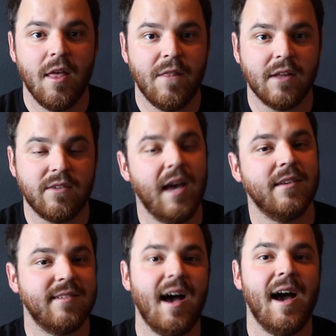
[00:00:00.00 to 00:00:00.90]
That's
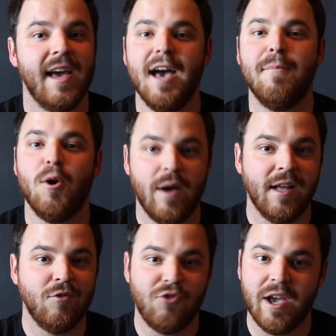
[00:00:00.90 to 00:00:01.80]

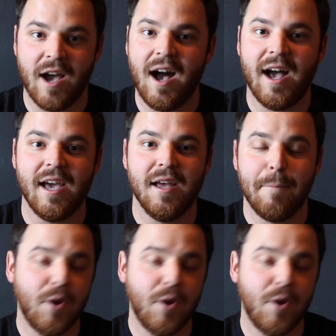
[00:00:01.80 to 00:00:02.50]
S-I-M-O-N-J-I